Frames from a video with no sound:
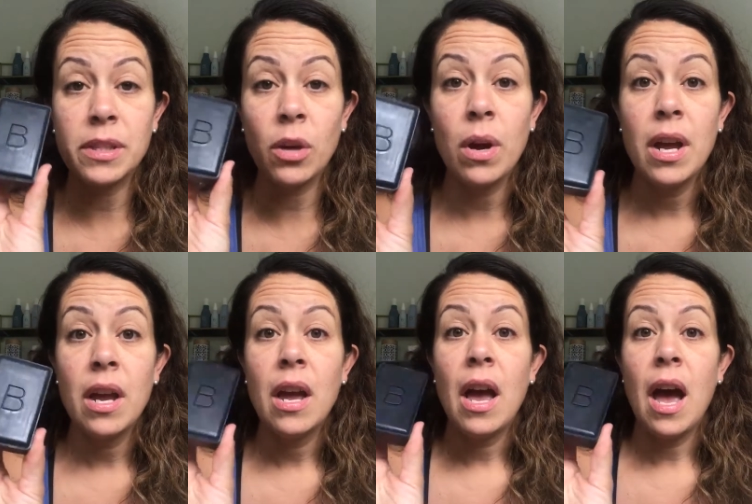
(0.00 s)
So
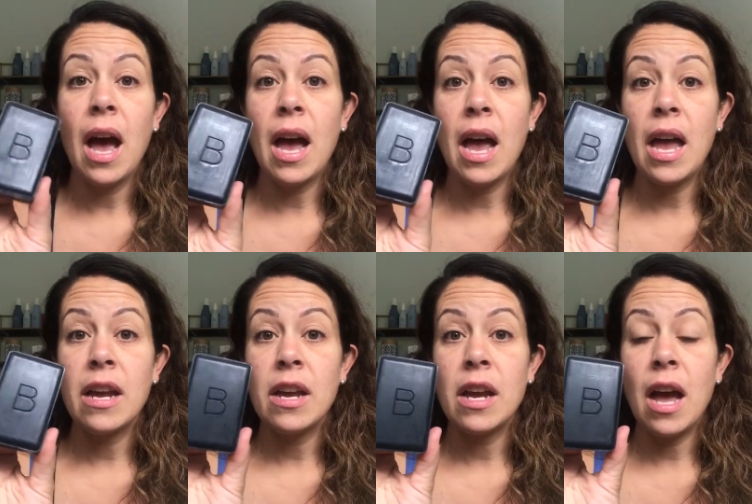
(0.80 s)

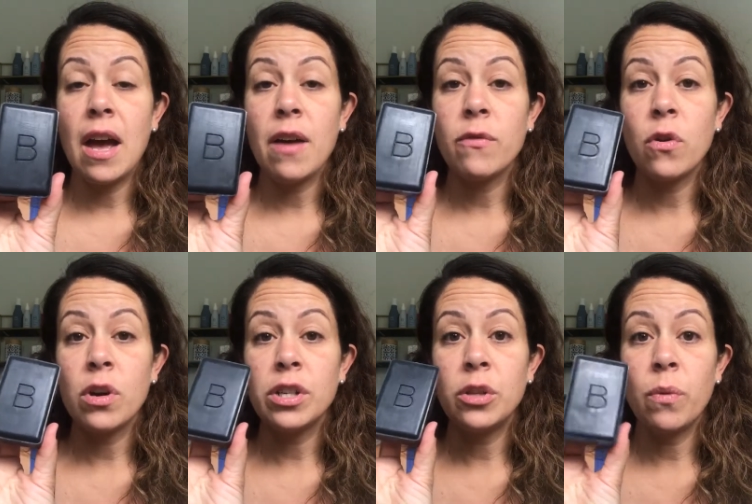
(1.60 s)
I, of
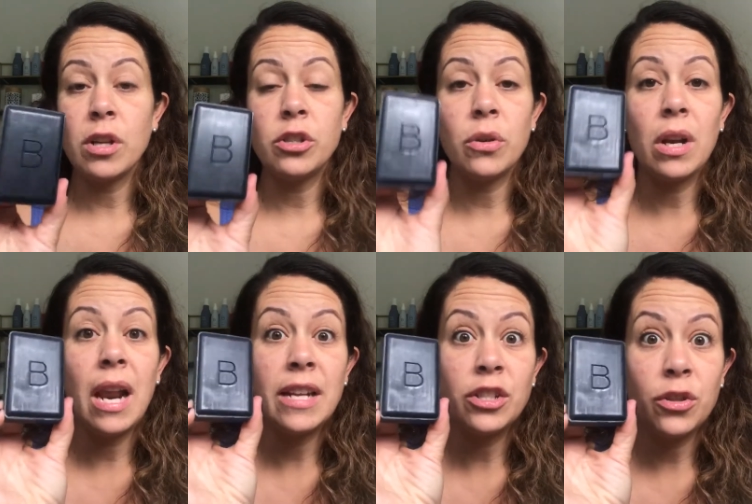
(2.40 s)
course, you want to
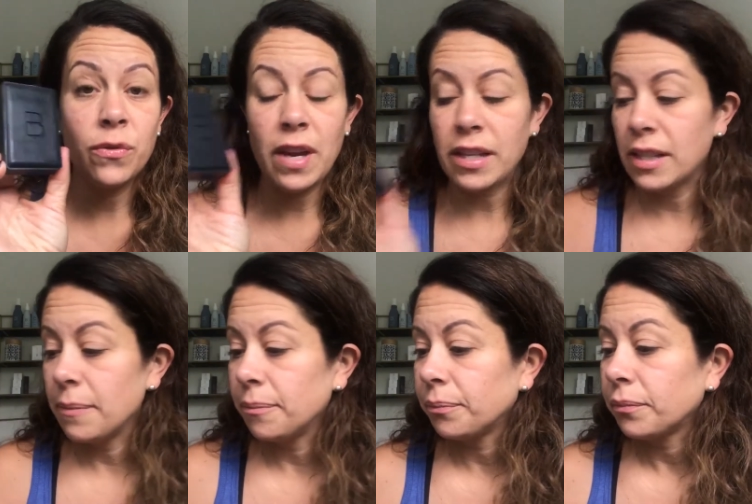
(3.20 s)
cleanse your face.
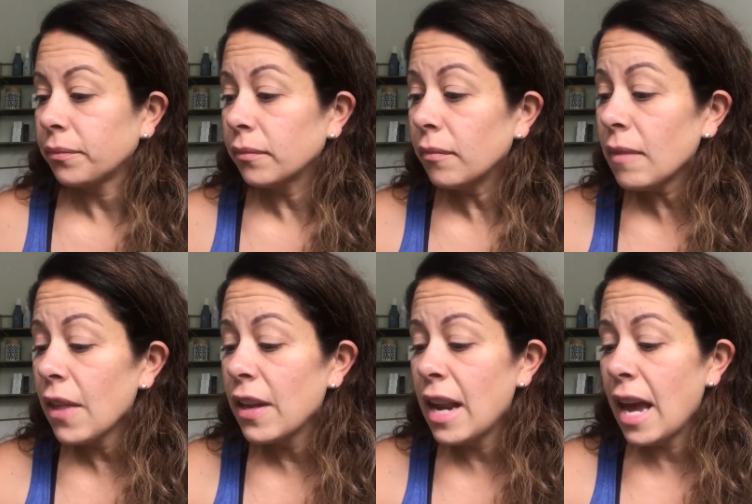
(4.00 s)

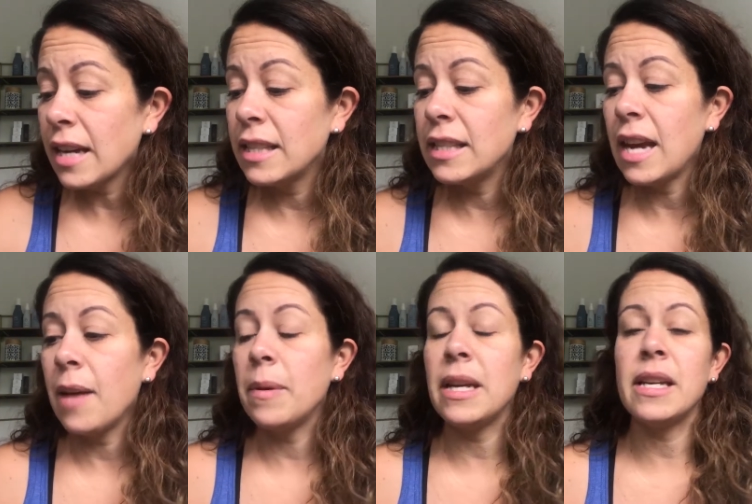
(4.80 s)
The next
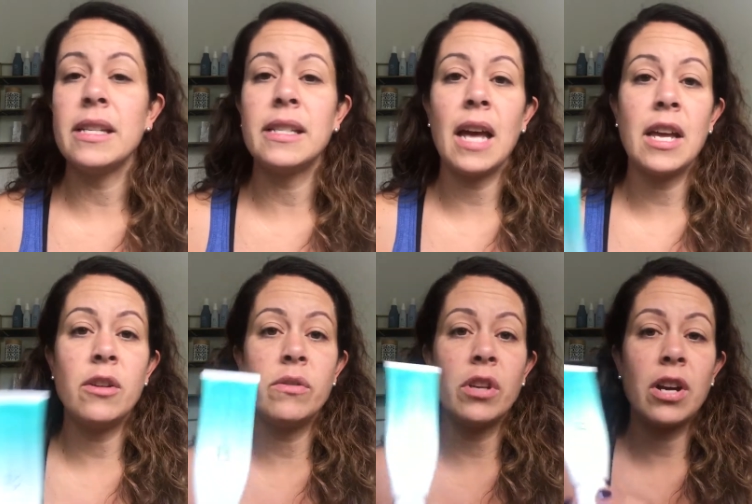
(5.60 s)
step is I
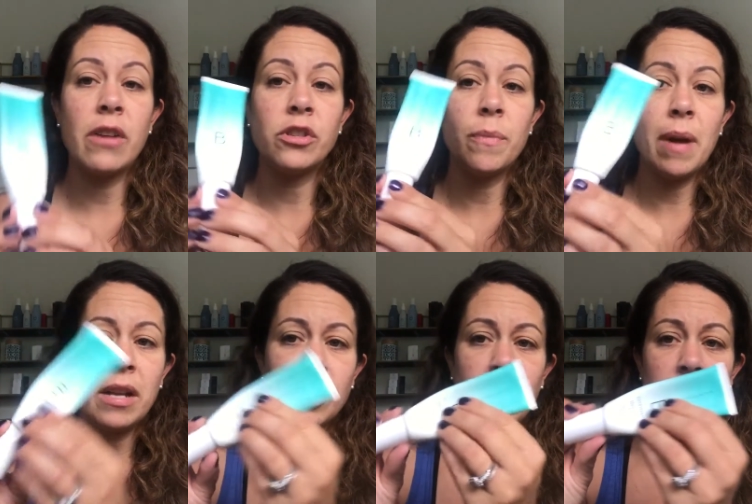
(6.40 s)
use our
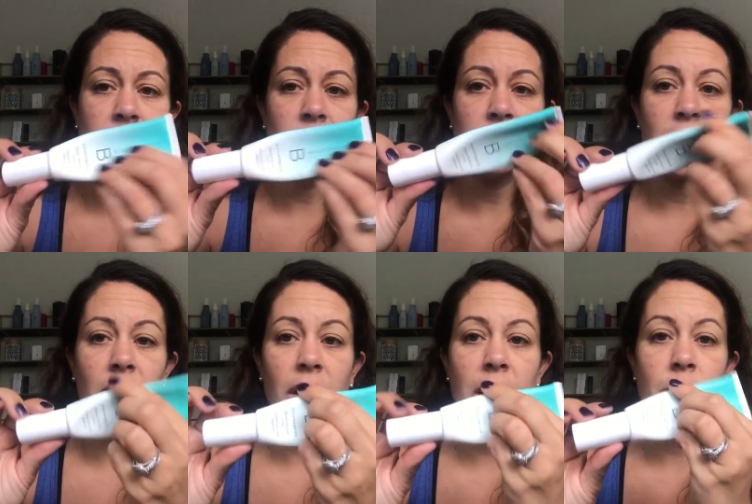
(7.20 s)
Countermatch, and as you can
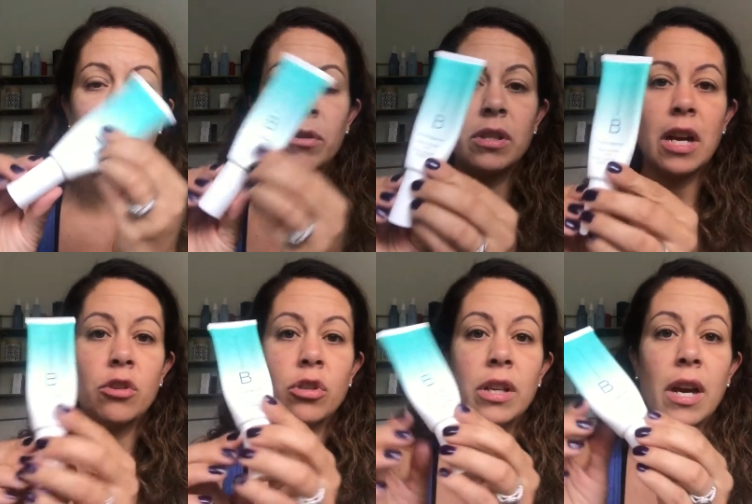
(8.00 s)
tell, I'm almost
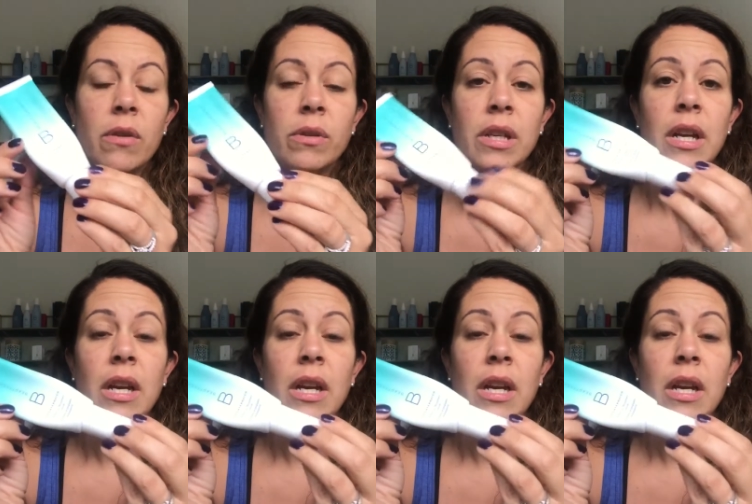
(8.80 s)
actually out.